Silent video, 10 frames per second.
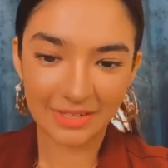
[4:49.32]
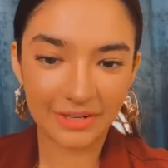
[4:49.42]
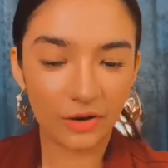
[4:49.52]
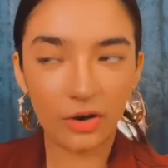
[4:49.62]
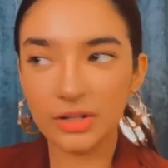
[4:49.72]

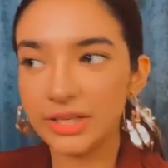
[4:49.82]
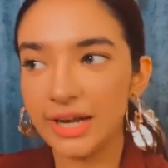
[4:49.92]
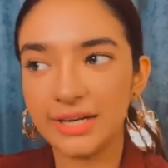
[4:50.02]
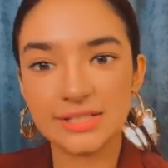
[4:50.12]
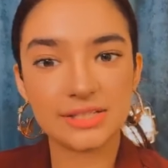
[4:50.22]
All the
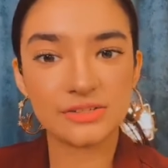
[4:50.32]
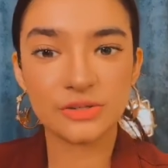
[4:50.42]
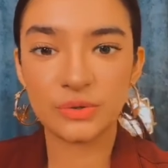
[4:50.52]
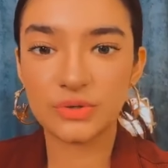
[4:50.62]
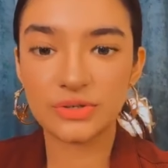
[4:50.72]
edits are so
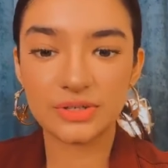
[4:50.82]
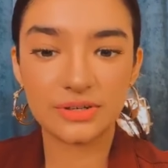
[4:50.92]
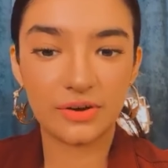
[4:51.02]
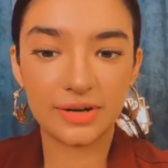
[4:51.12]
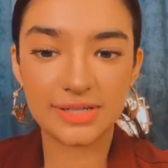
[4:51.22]
good,
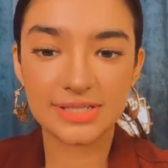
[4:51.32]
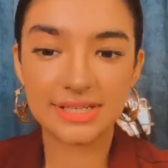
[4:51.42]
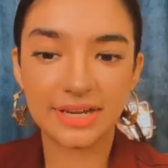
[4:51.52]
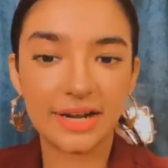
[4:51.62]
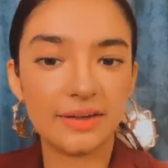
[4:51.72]
honestly,
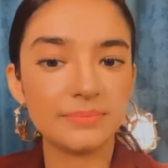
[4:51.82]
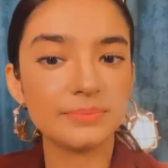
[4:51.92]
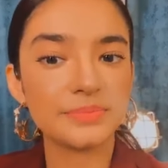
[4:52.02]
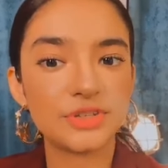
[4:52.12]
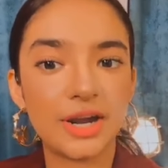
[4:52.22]
and I'm
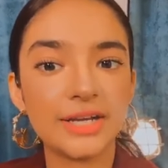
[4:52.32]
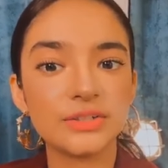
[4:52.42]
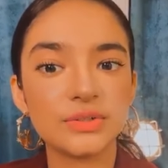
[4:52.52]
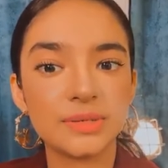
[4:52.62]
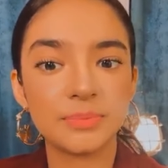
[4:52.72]
trying to
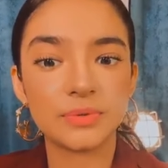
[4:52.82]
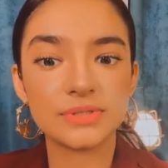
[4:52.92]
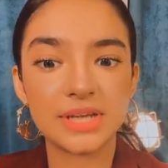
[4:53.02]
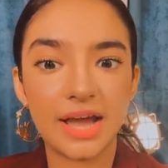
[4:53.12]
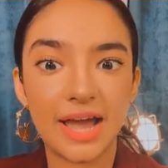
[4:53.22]
repost
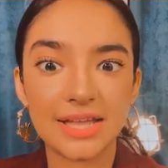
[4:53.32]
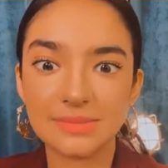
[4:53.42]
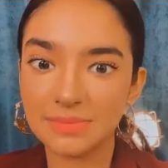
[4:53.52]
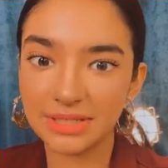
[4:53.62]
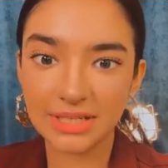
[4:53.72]
as
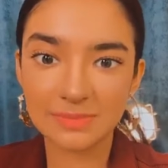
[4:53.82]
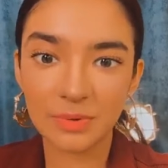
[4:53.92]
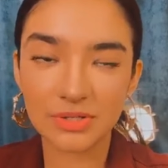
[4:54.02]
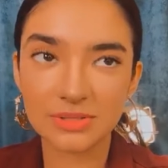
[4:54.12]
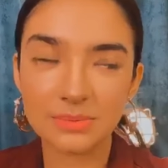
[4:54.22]
many as
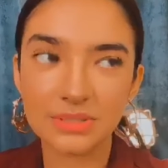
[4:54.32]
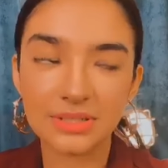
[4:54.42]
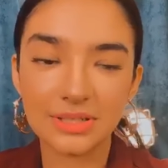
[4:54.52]
possible.